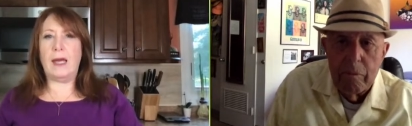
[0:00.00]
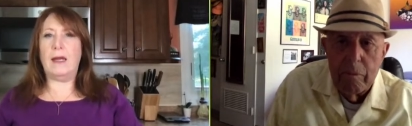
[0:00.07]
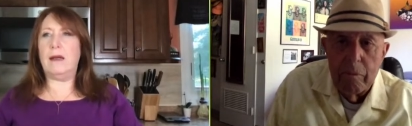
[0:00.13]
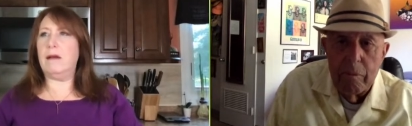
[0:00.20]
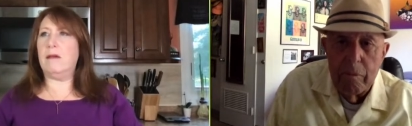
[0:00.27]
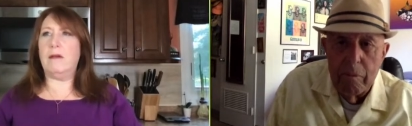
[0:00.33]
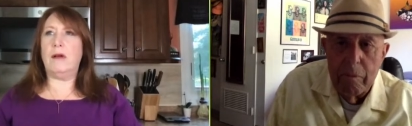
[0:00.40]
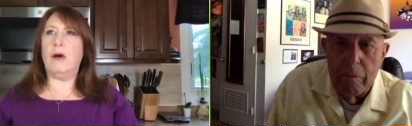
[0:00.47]

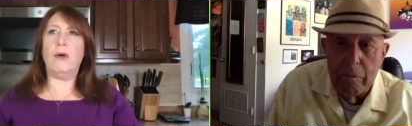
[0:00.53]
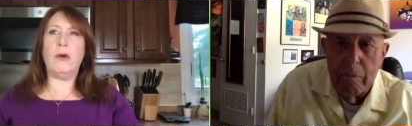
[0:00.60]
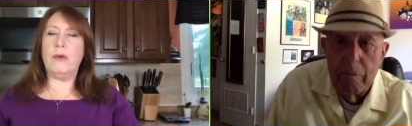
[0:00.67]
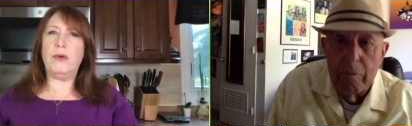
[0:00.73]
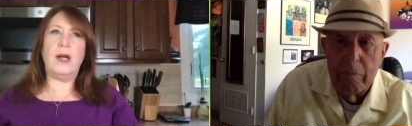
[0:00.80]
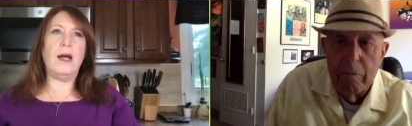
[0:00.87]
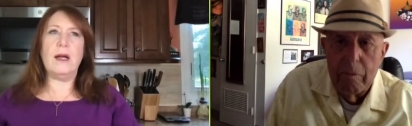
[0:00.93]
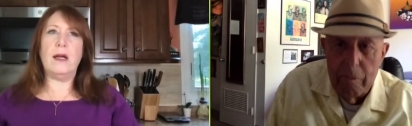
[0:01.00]
Speaker 1: and
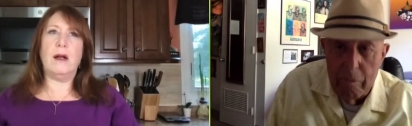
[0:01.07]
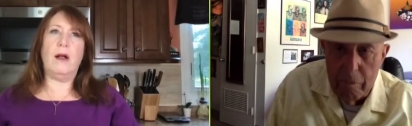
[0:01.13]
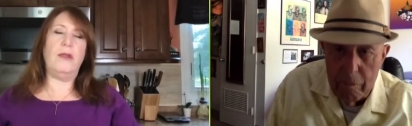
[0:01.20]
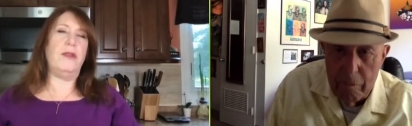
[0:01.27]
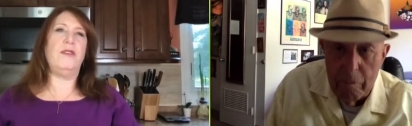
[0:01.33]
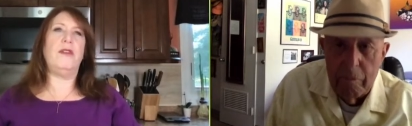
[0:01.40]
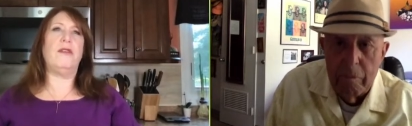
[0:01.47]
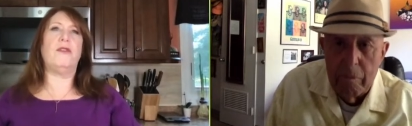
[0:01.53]
Duck and all
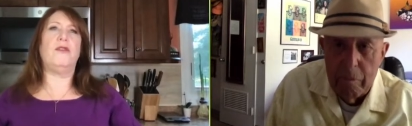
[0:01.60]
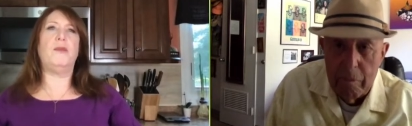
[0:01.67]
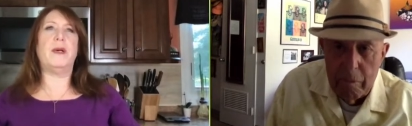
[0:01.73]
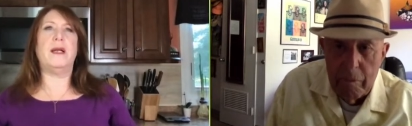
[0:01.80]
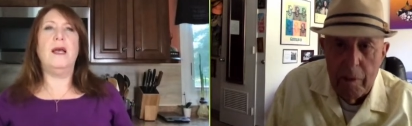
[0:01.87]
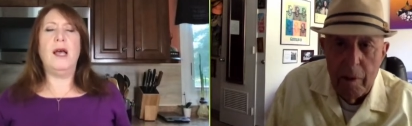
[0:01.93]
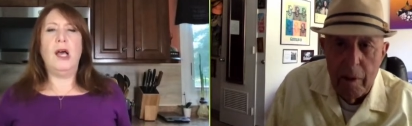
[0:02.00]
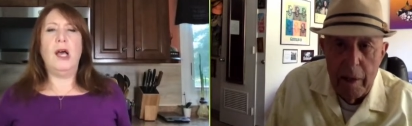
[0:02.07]
these others.
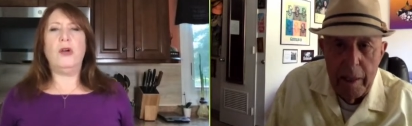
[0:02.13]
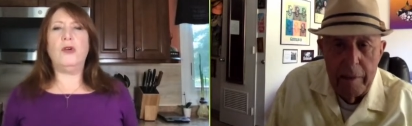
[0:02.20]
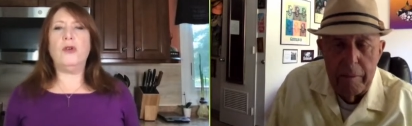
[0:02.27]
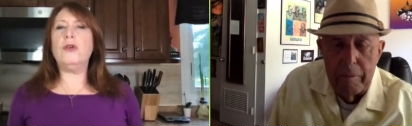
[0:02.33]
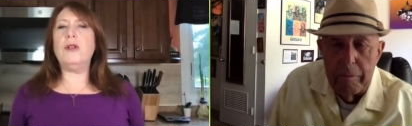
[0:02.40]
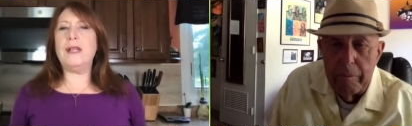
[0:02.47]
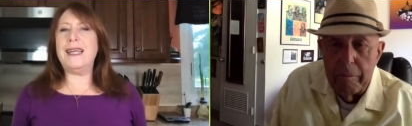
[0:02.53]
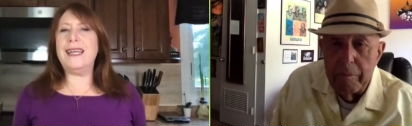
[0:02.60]
But
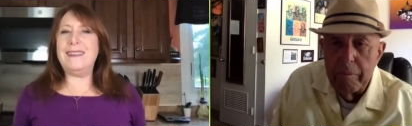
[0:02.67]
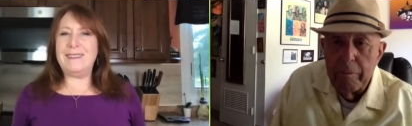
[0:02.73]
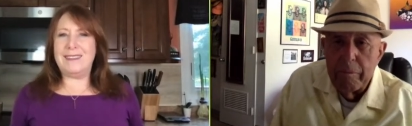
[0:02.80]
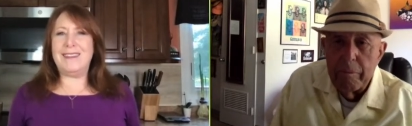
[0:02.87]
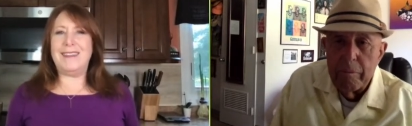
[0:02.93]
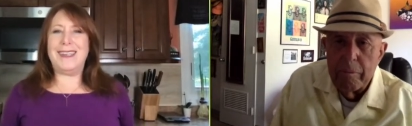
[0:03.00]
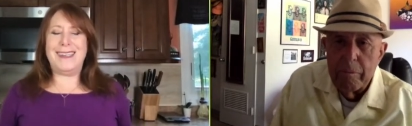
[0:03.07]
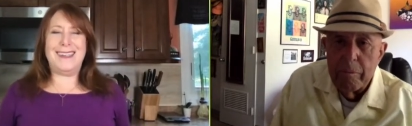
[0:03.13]
Google
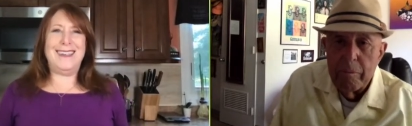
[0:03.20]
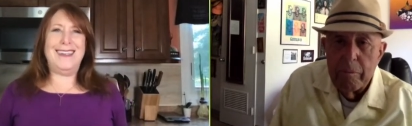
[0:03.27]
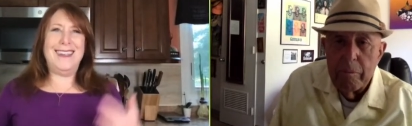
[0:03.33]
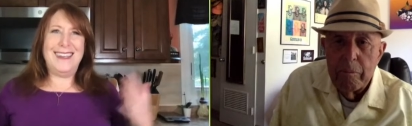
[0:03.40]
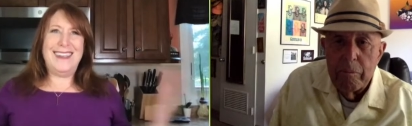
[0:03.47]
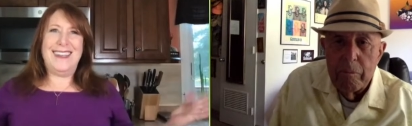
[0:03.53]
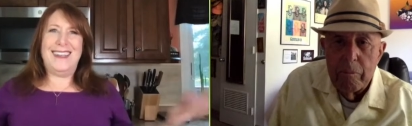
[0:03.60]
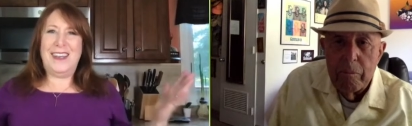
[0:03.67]
is the
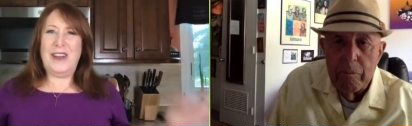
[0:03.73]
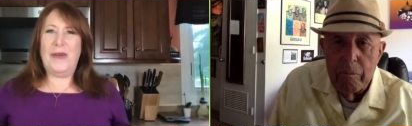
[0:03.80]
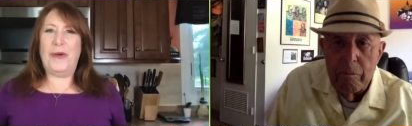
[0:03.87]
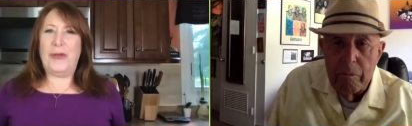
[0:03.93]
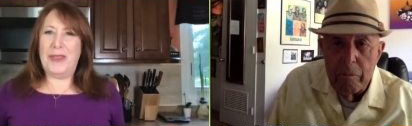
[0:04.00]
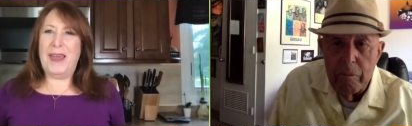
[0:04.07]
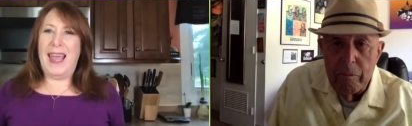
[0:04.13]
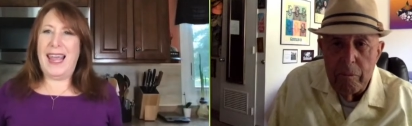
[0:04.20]
you
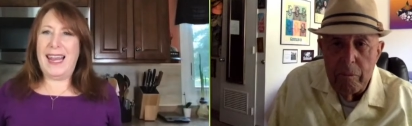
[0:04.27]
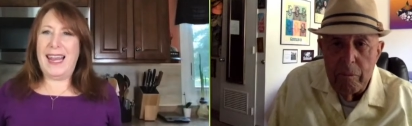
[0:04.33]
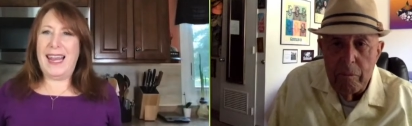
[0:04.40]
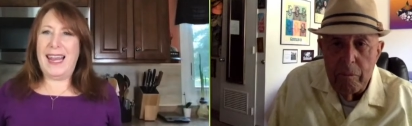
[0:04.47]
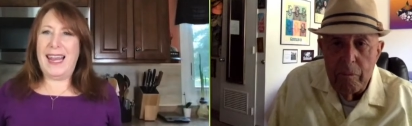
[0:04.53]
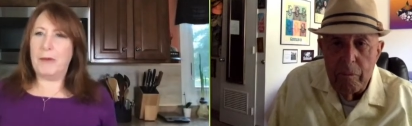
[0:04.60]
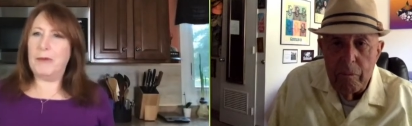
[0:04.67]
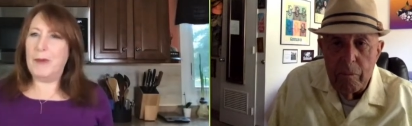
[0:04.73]
know the
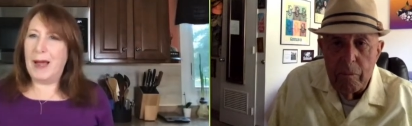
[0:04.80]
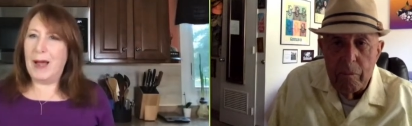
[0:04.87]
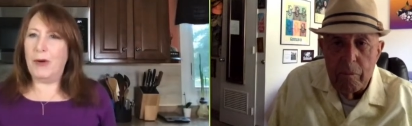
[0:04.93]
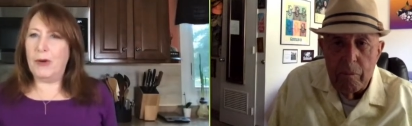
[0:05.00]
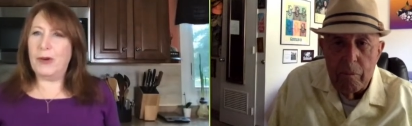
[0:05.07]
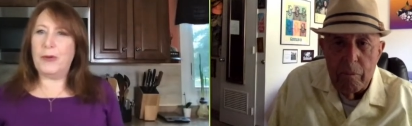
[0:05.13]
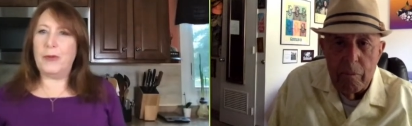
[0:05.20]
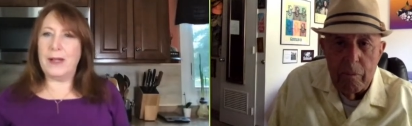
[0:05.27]
800
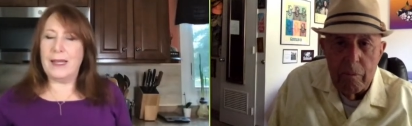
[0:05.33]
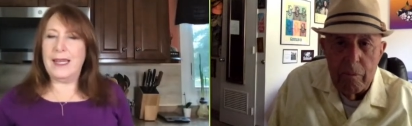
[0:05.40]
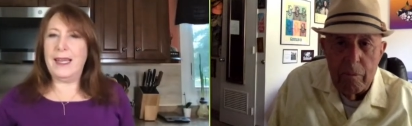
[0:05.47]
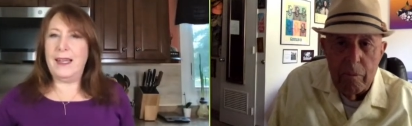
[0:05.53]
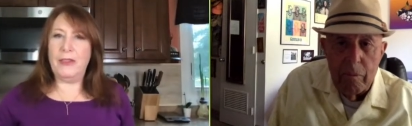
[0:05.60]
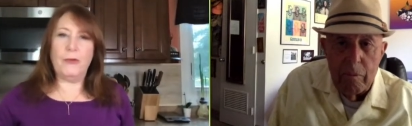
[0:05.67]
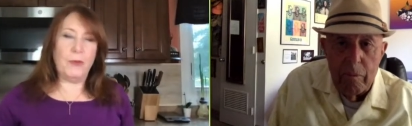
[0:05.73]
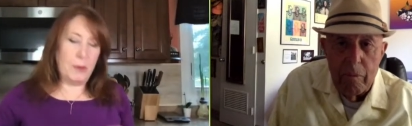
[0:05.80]
pound gorilla
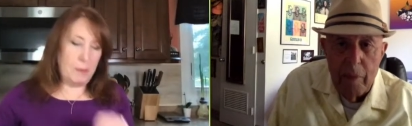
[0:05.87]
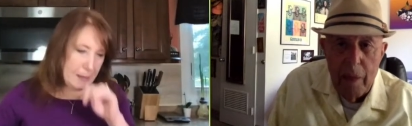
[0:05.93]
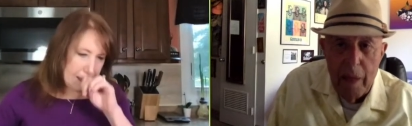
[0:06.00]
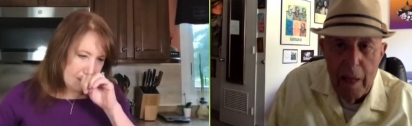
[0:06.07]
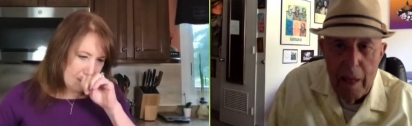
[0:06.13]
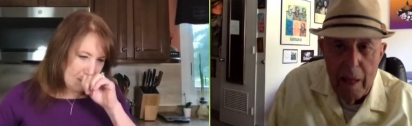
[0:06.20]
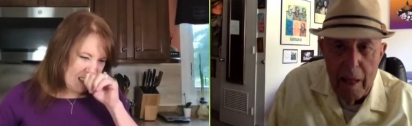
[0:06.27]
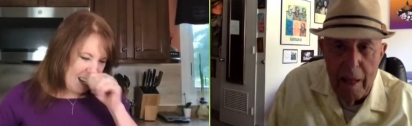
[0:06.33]
in the room.
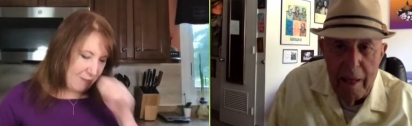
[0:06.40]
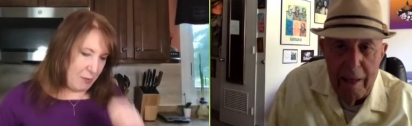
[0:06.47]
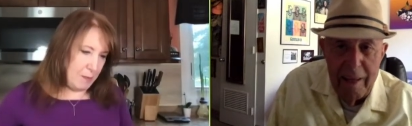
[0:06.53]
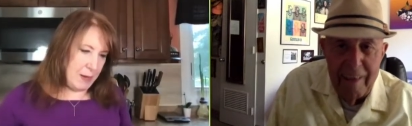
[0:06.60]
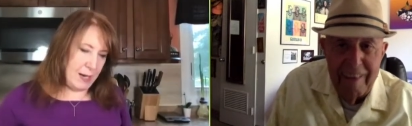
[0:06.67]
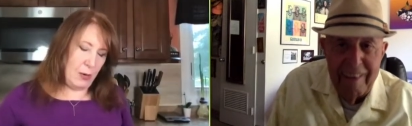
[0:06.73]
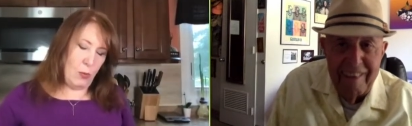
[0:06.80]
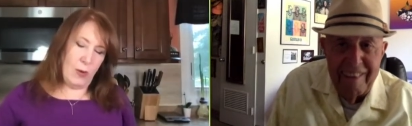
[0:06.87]
That's when
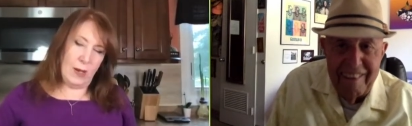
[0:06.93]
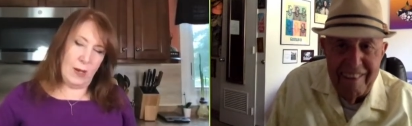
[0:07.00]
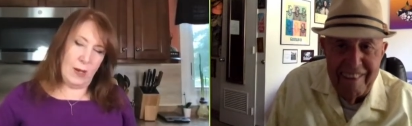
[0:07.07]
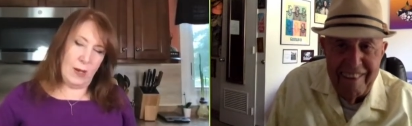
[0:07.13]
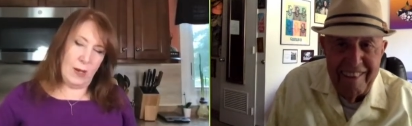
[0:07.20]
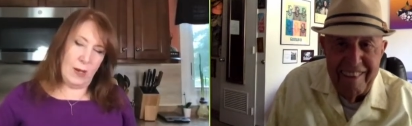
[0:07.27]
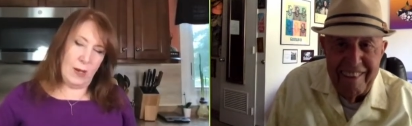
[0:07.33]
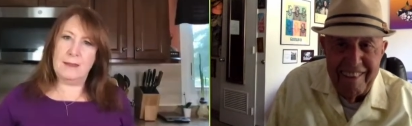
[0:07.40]
everybody wants
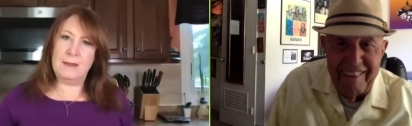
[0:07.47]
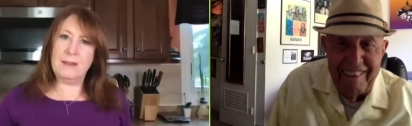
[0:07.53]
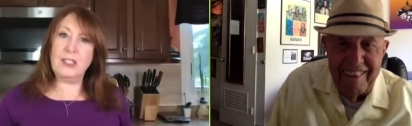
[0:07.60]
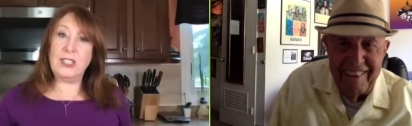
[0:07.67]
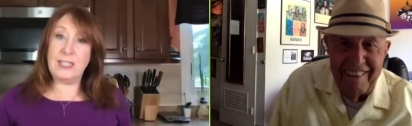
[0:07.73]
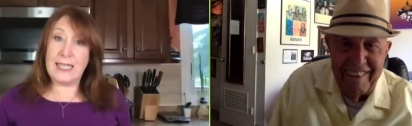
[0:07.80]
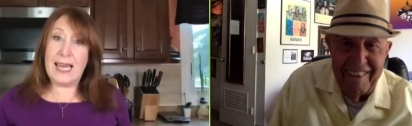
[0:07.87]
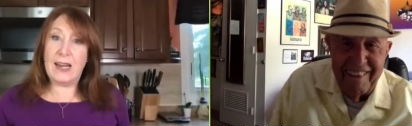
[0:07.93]
to to
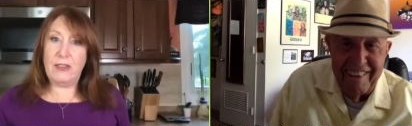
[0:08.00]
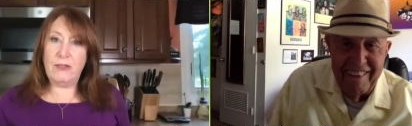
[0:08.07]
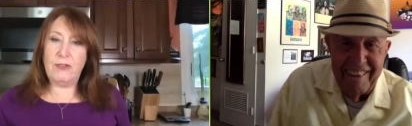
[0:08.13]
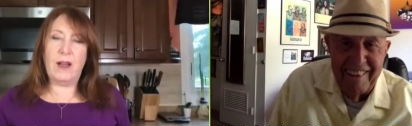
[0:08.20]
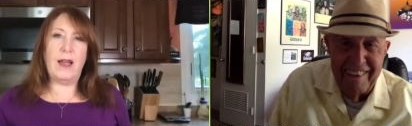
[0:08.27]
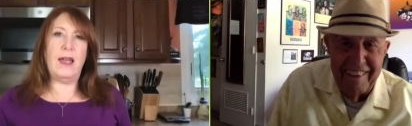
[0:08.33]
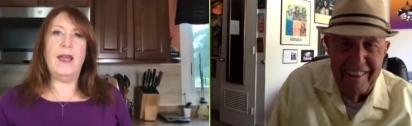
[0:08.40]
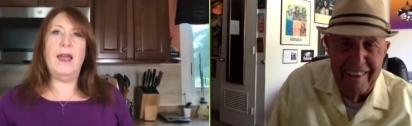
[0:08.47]

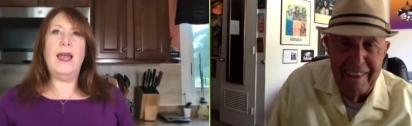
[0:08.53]
satisfy.